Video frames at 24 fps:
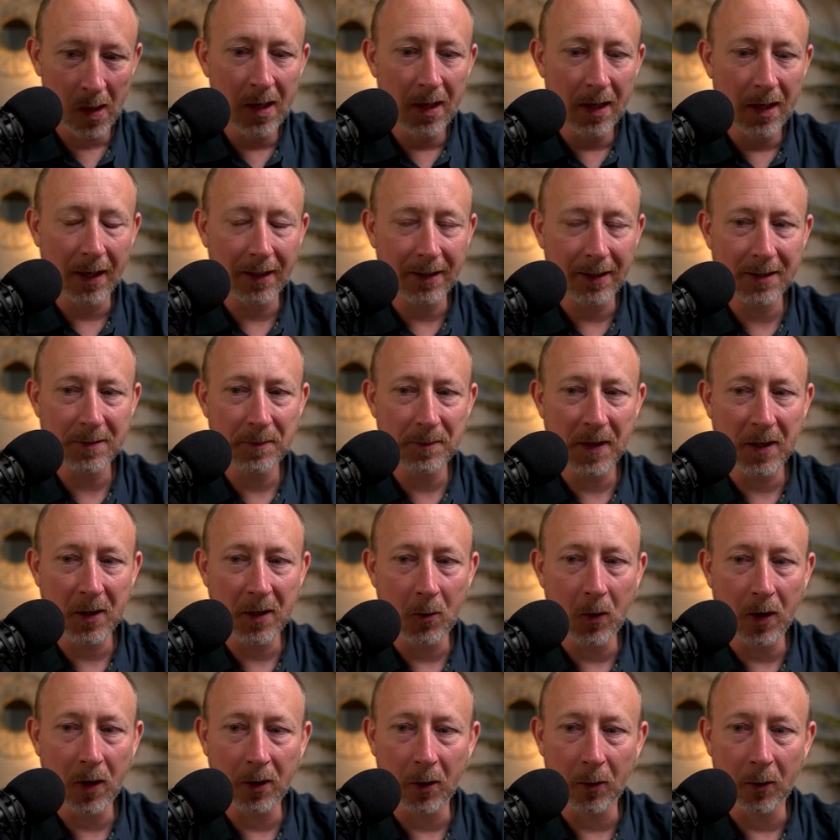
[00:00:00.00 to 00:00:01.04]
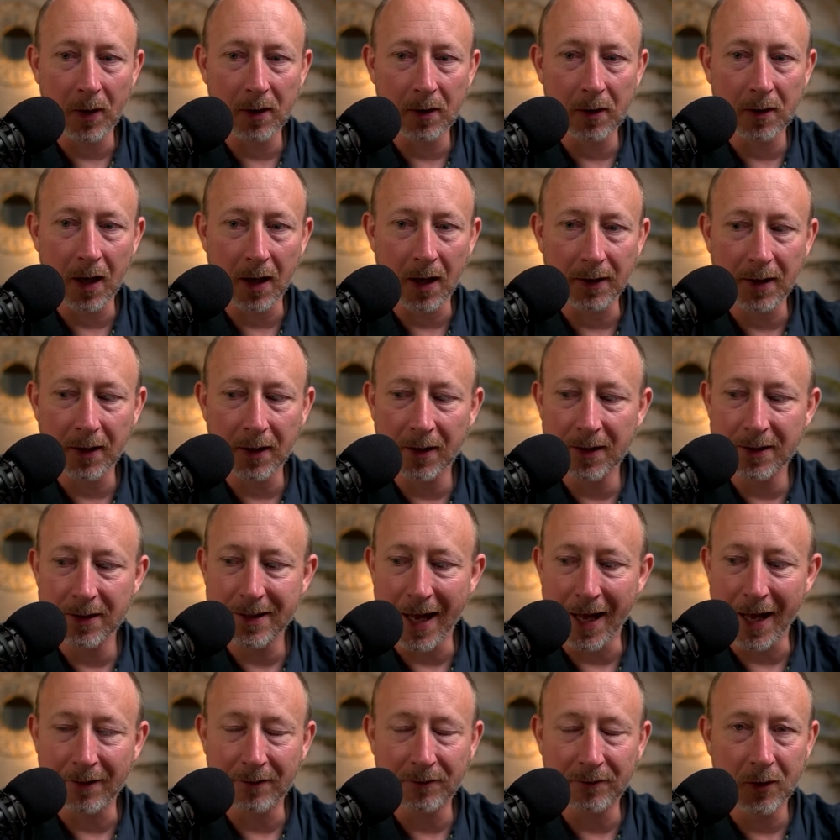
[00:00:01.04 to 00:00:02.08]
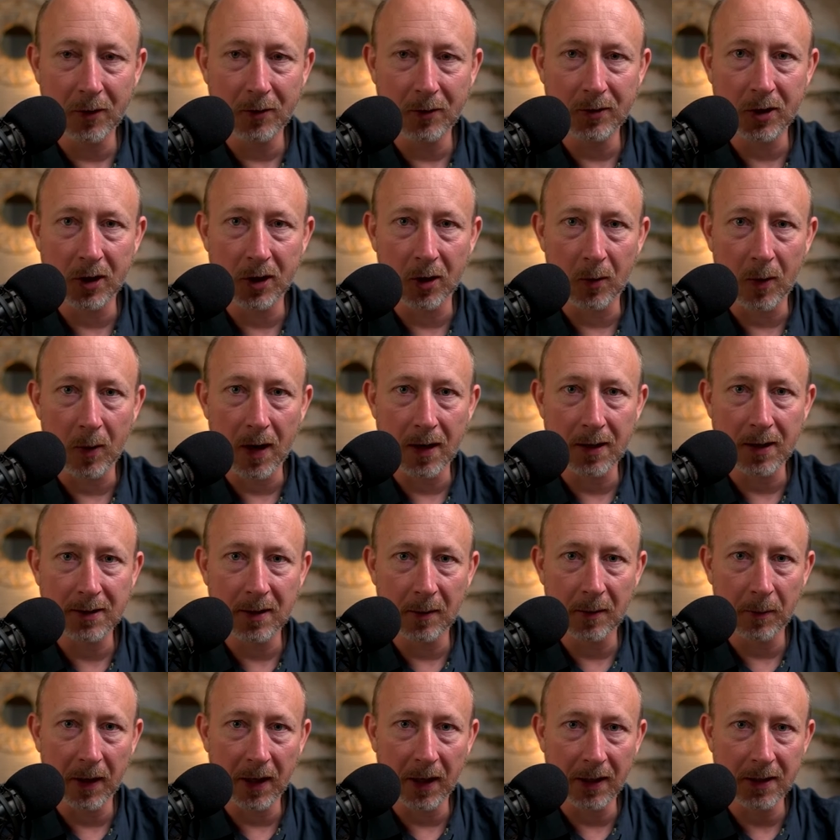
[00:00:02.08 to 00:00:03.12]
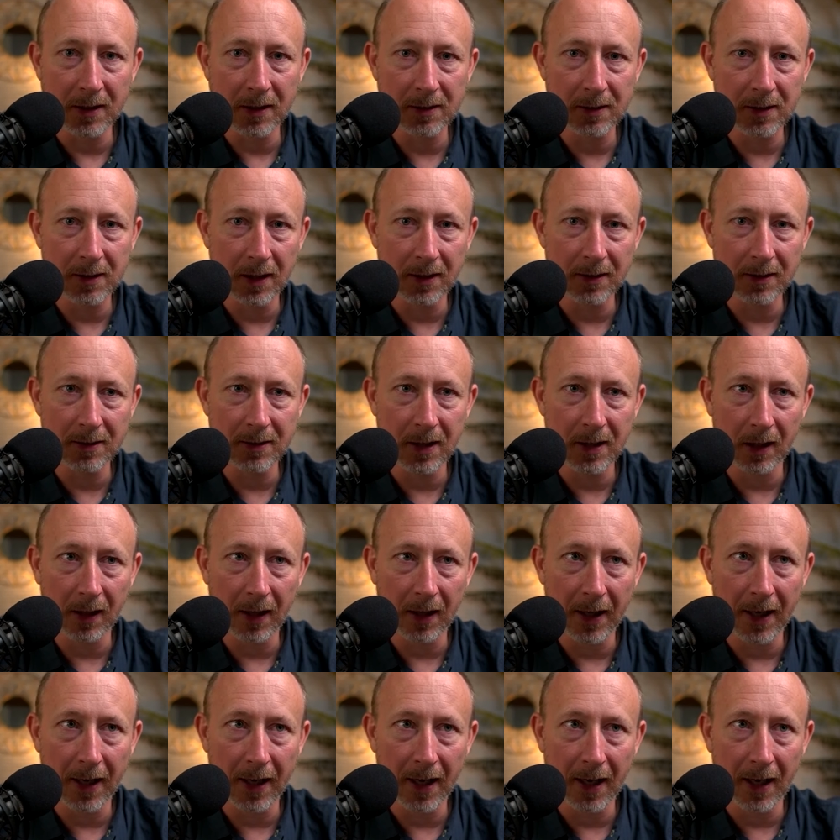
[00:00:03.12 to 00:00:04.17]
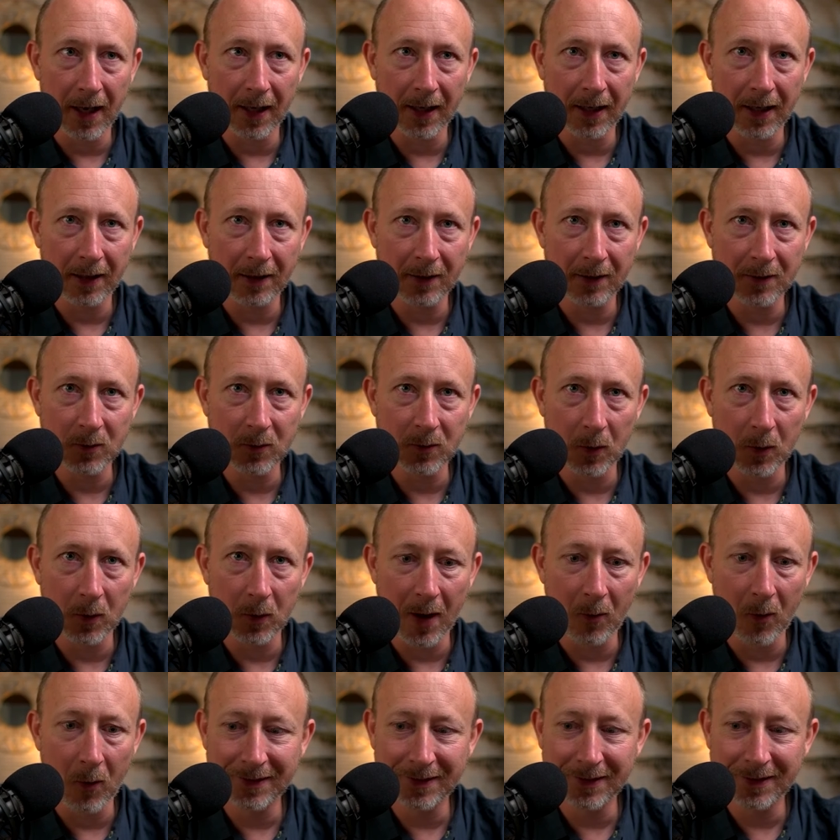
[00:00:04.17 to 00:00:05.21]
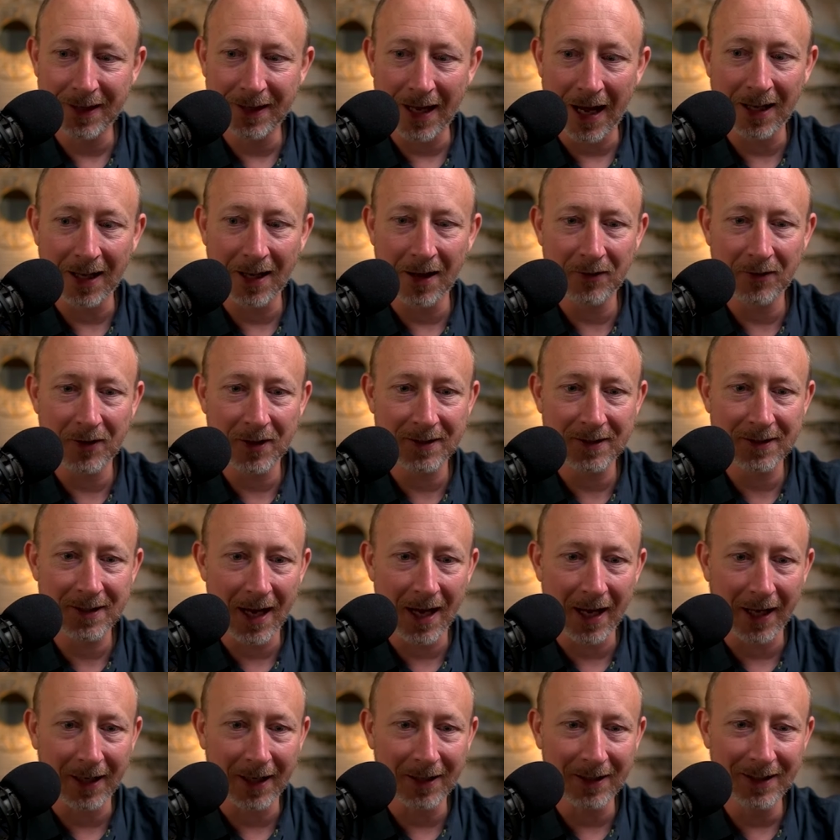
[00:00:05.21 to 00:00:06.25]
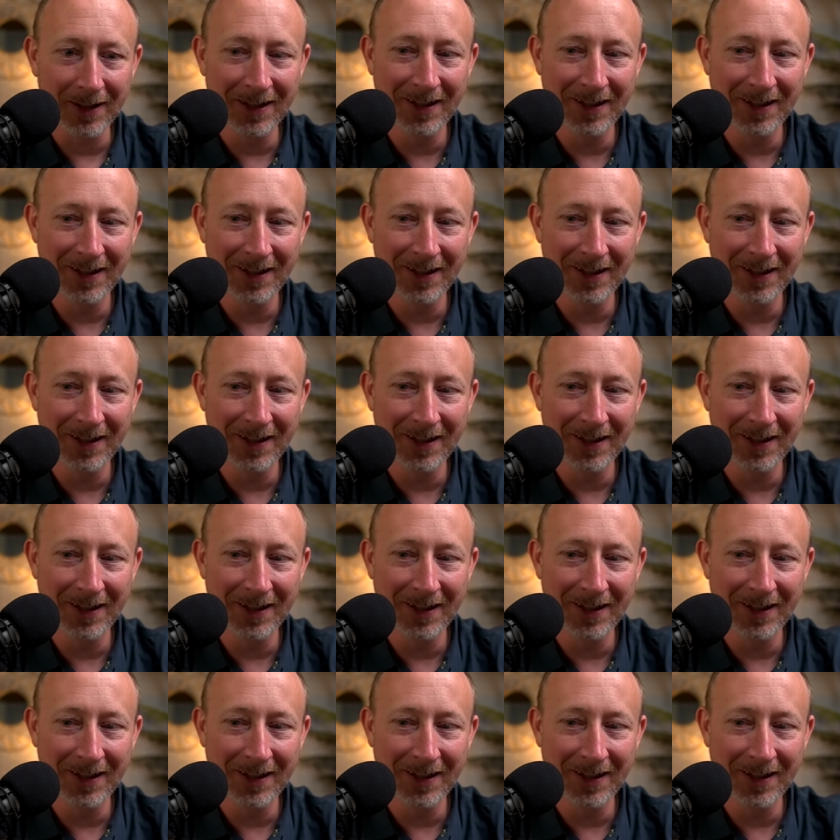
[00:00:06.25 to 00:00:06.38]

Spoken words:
It does make you wonder whether or not there is that future where somebody just does tell AI, here's what I want. I love the site.